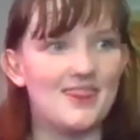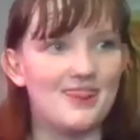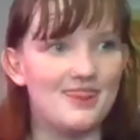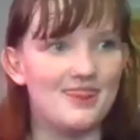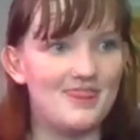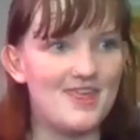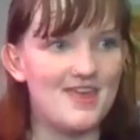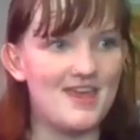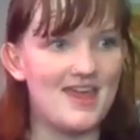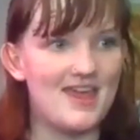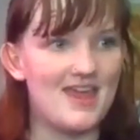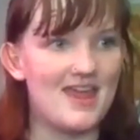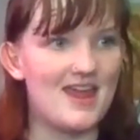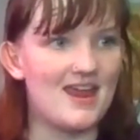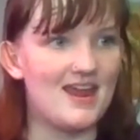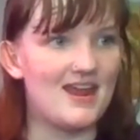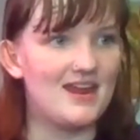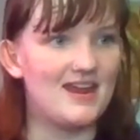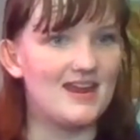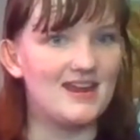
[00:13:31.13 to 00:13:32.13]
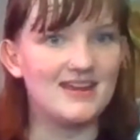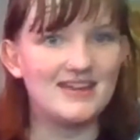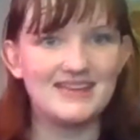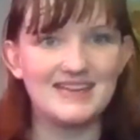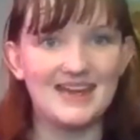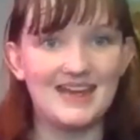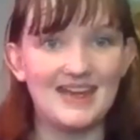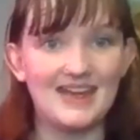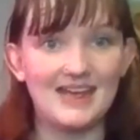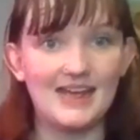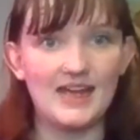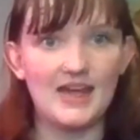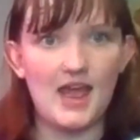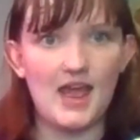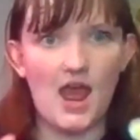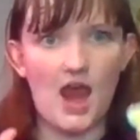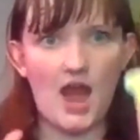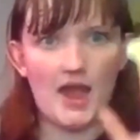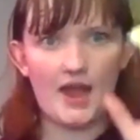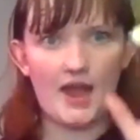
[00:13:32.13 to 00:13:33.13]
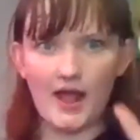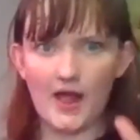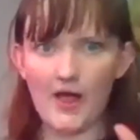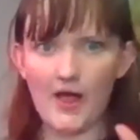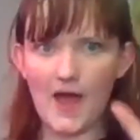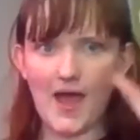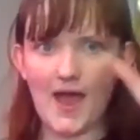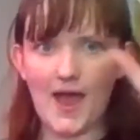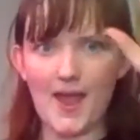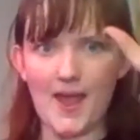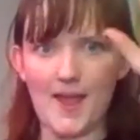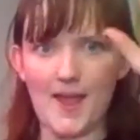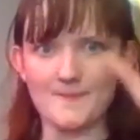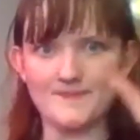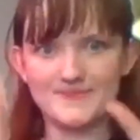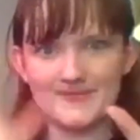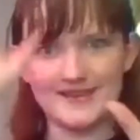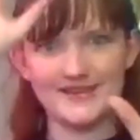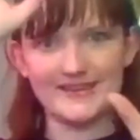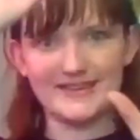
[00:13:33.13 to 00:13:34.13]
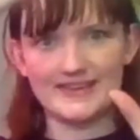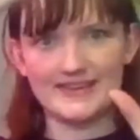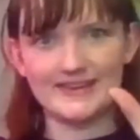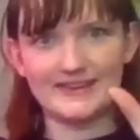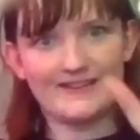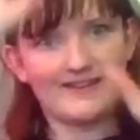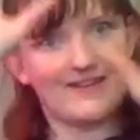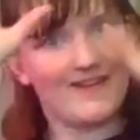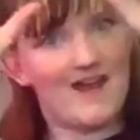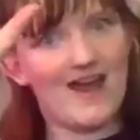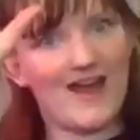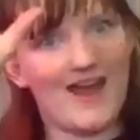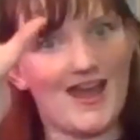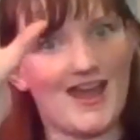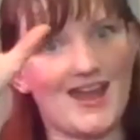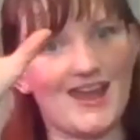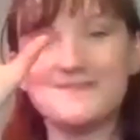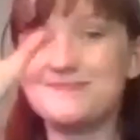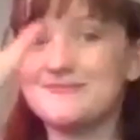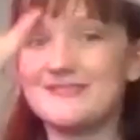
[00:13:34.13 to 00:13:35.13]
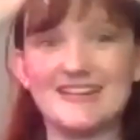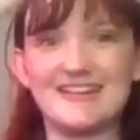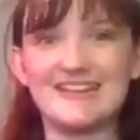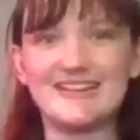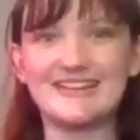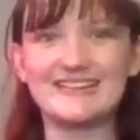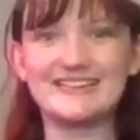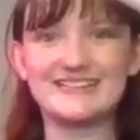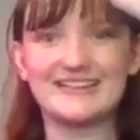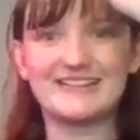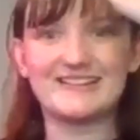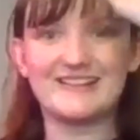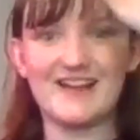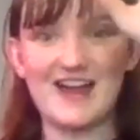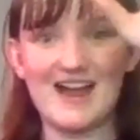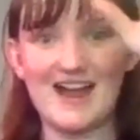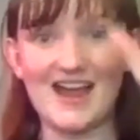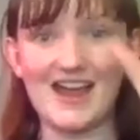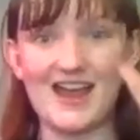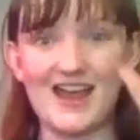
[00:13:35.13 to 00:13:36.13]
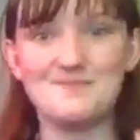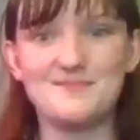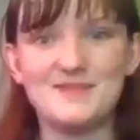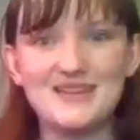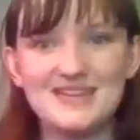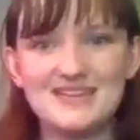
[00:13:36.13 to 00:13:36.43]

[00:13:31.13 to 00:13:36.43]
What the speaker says: They can climb, they can climb, they can climb.